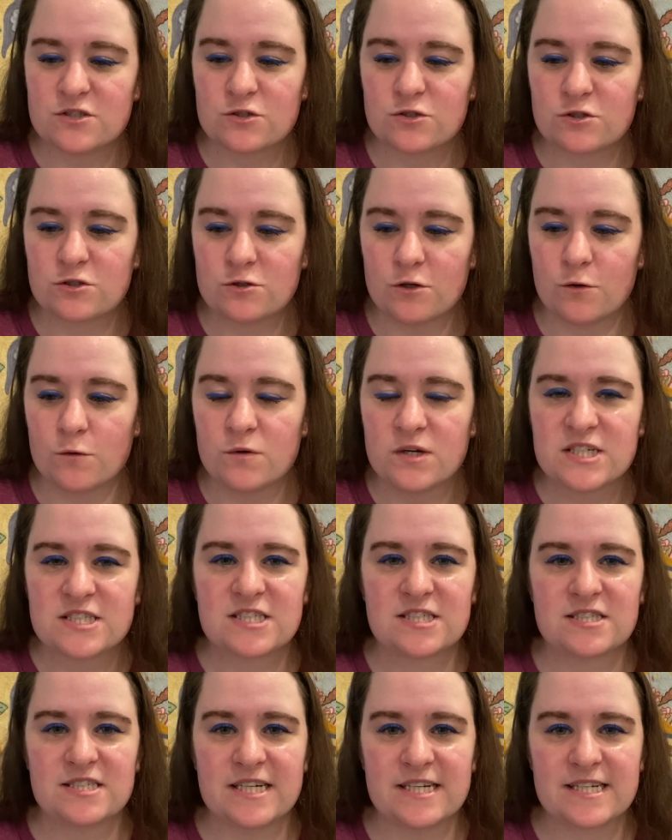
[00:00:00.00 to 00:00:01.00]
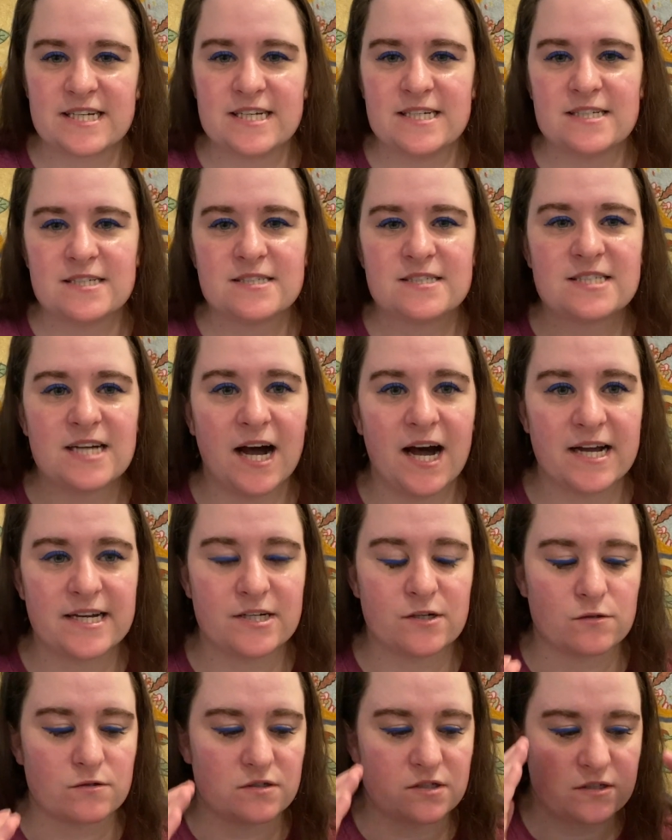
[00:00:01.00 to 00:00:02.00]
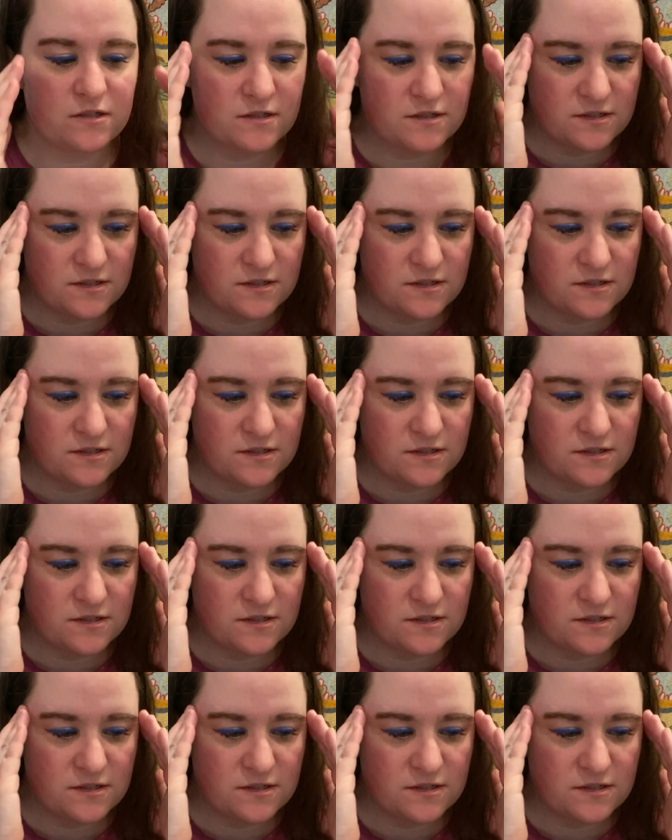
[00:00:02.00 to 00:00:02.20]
so stinking tired.